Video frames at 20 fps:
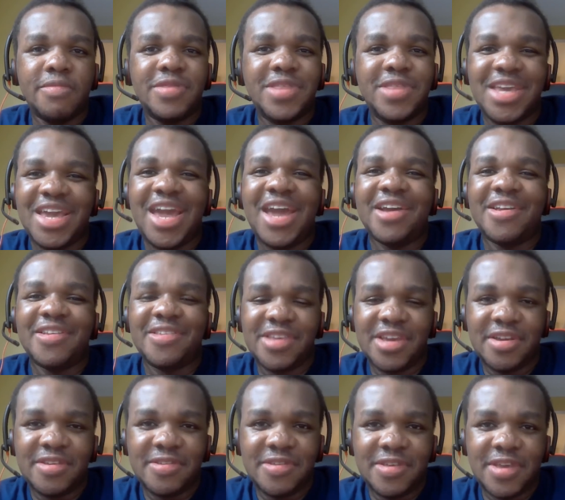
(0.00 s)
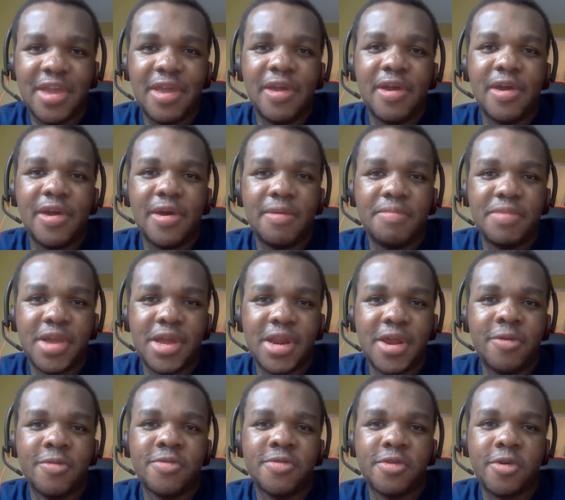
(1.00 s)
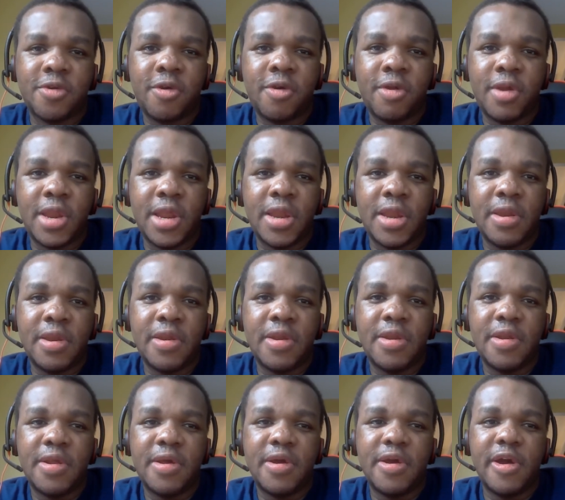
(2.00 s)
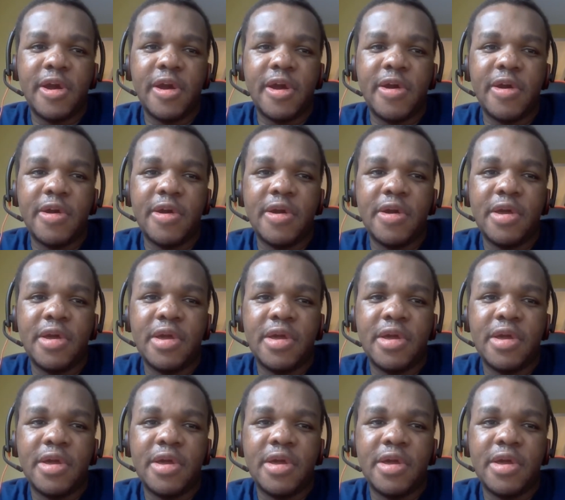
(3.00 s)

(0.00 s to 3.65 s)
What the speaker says: the excess income that I was earning. Uh,